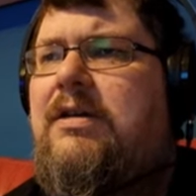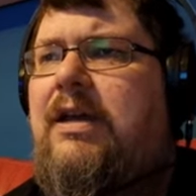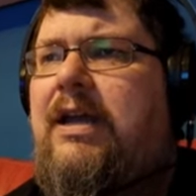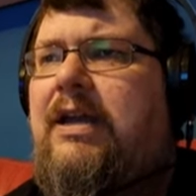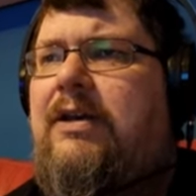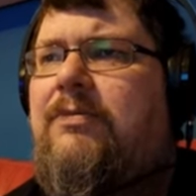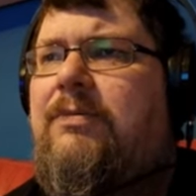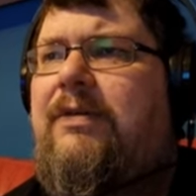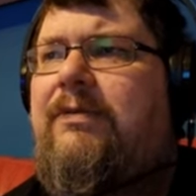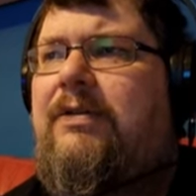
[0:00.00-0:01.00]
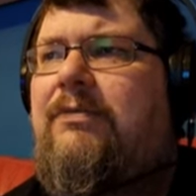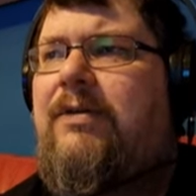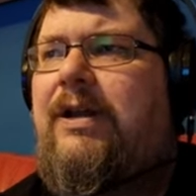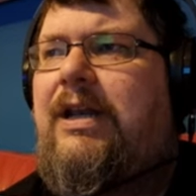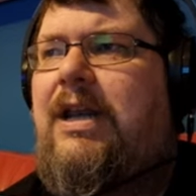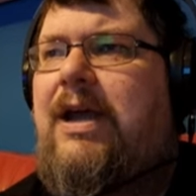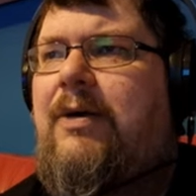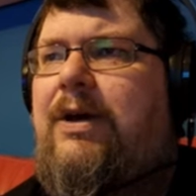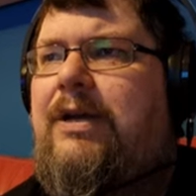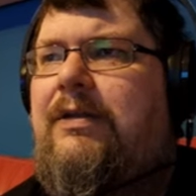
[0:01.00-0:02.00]
Again, not relevant right
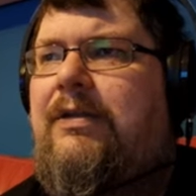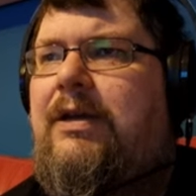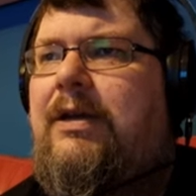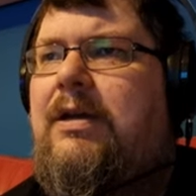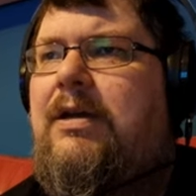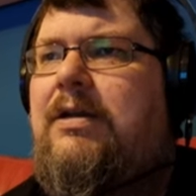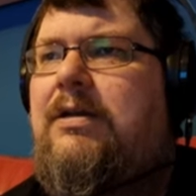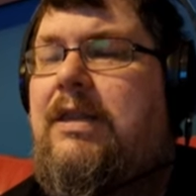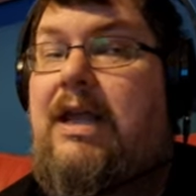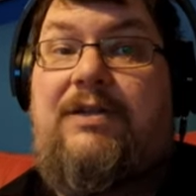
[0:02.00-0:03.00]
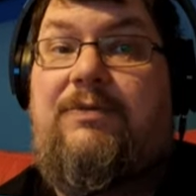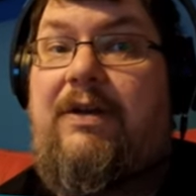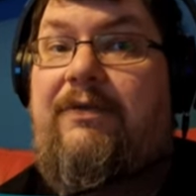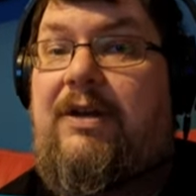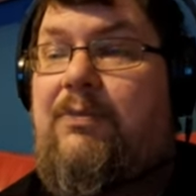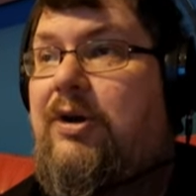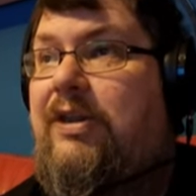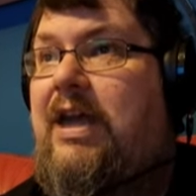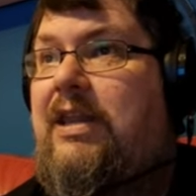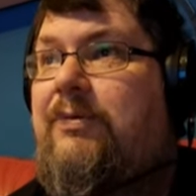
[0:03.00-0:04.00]
now, I don't think. That is relevant in one of
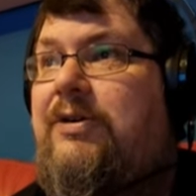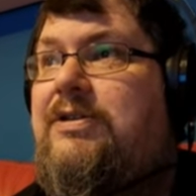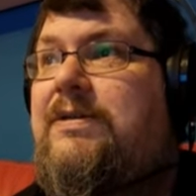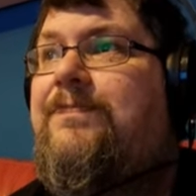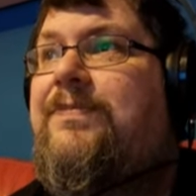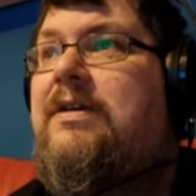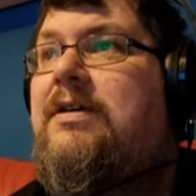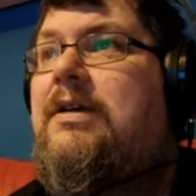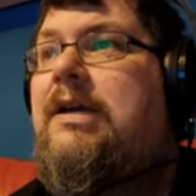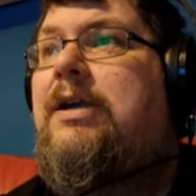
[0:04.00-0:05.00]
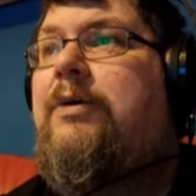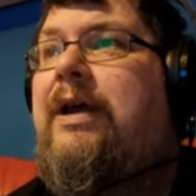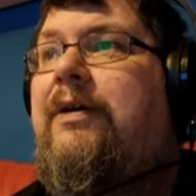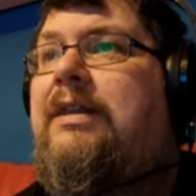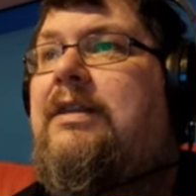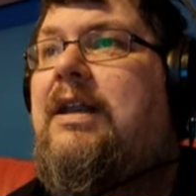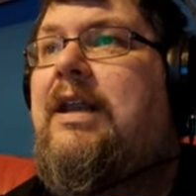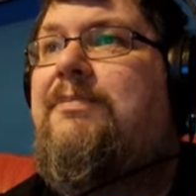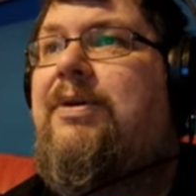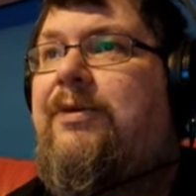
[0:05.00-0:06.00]
the other routes. You are now in the
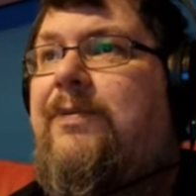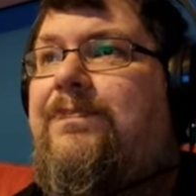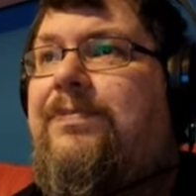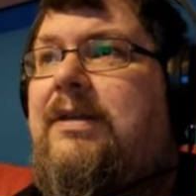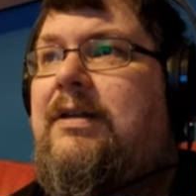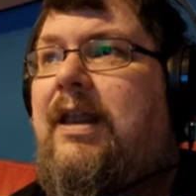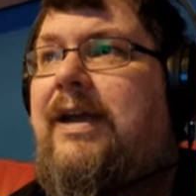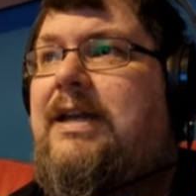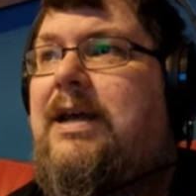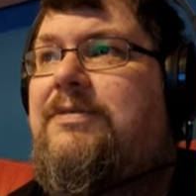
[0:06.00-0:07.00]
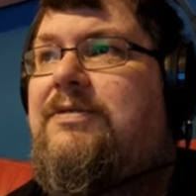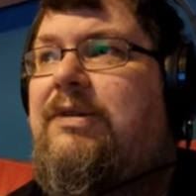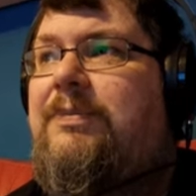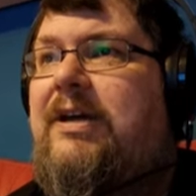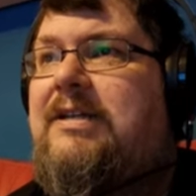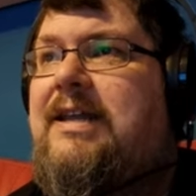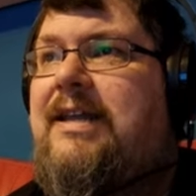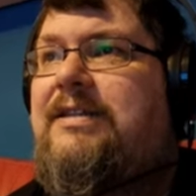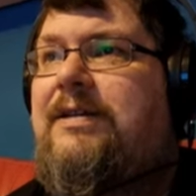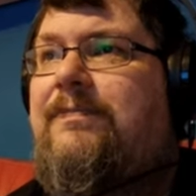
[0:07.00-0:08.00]
lumber room. Light comes from the brass
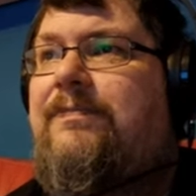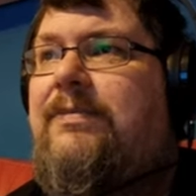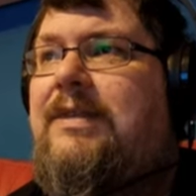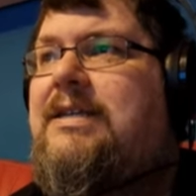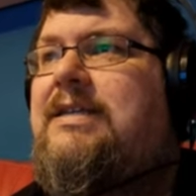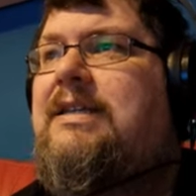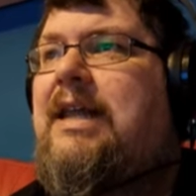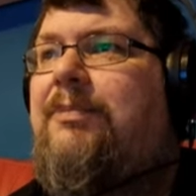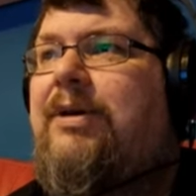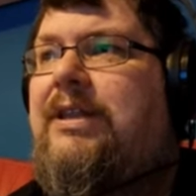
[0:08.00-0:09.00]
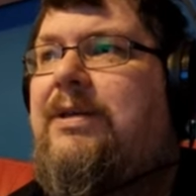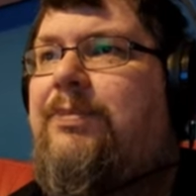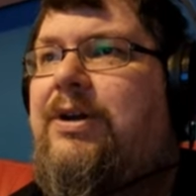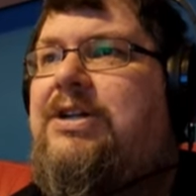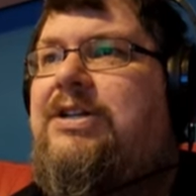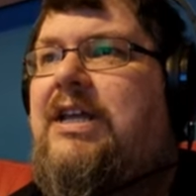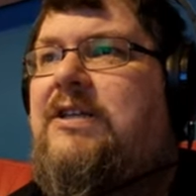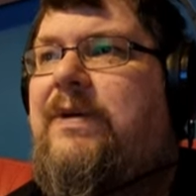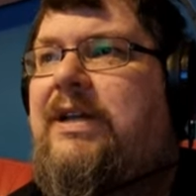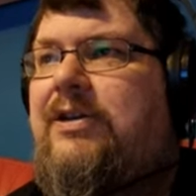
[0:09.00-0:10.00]
lantern. This is lumber in the British
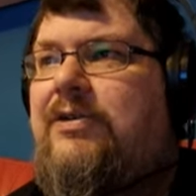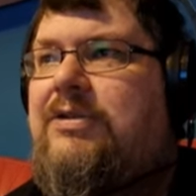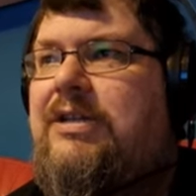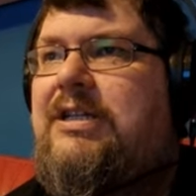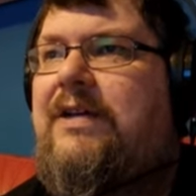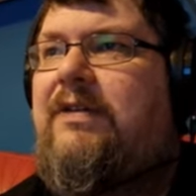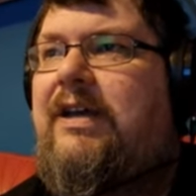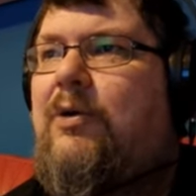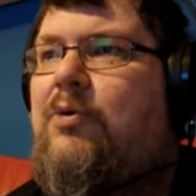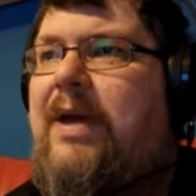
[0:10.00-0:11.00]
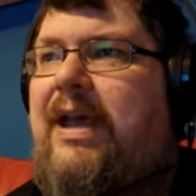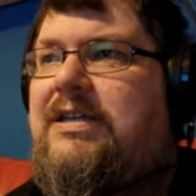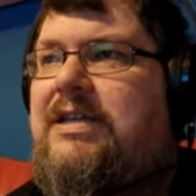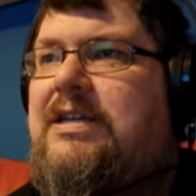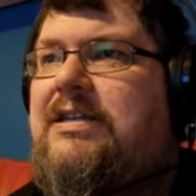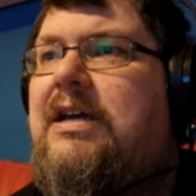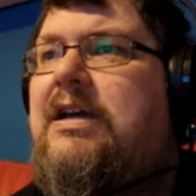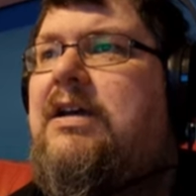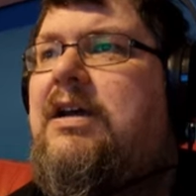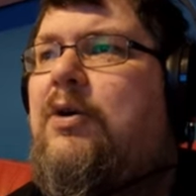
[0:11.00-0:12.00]
sense, meaning used to stuff like old magazines,
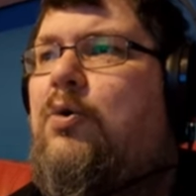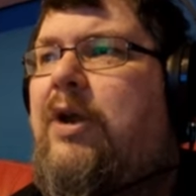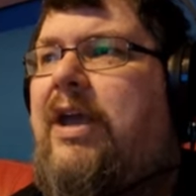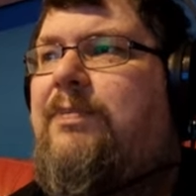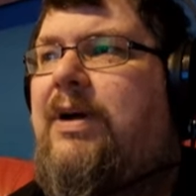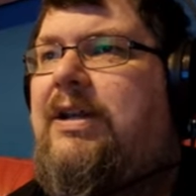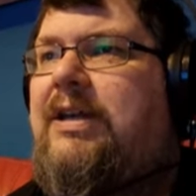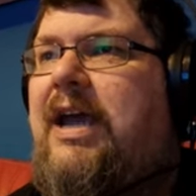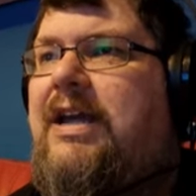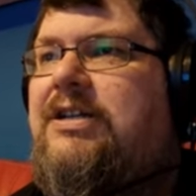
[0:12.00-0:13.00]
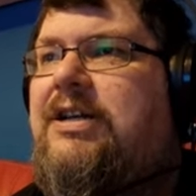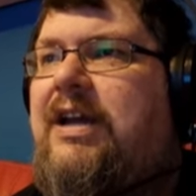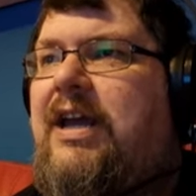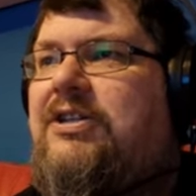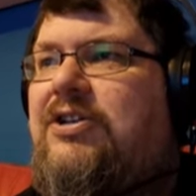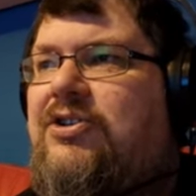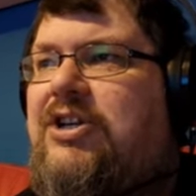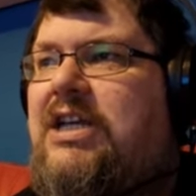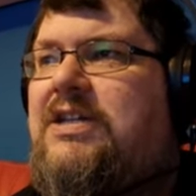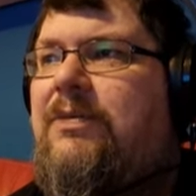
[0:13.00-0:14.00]
an bird birdcage, an ancient
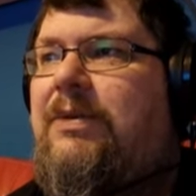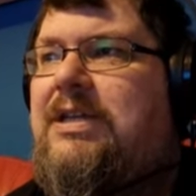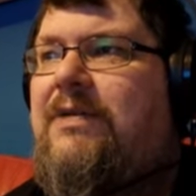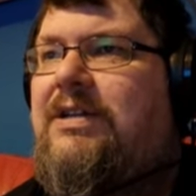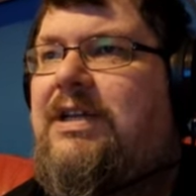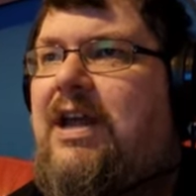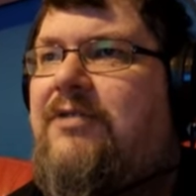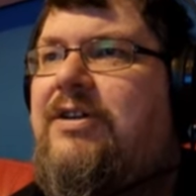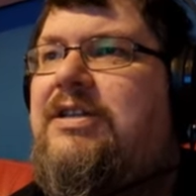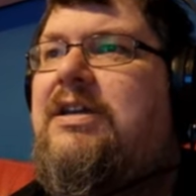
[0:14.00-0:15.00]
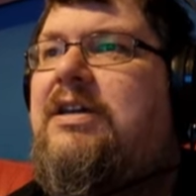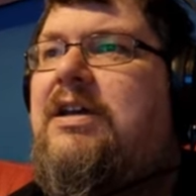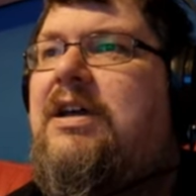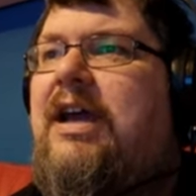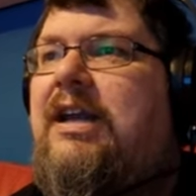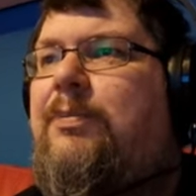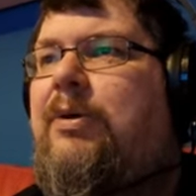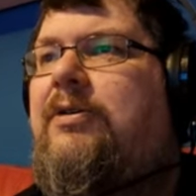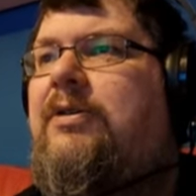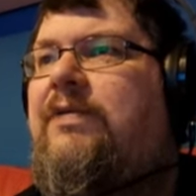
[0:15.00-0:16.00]
chess from the 1700s, and a
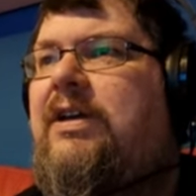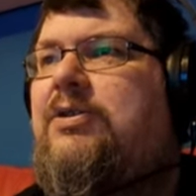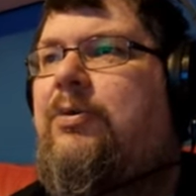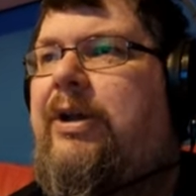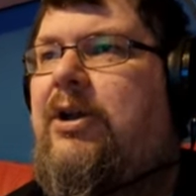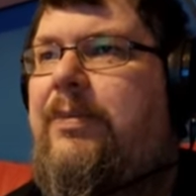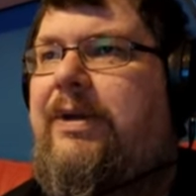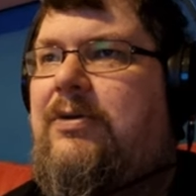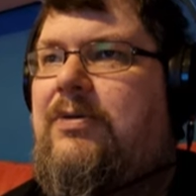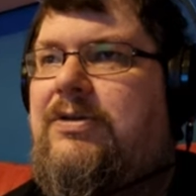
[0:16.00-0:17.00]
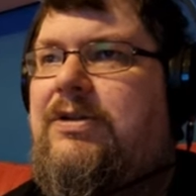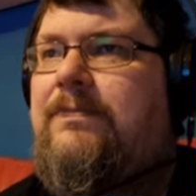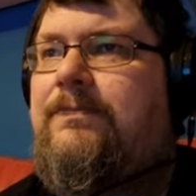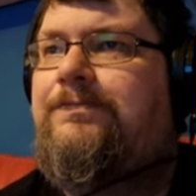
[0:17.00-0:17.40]
broken Victorian hobby horse.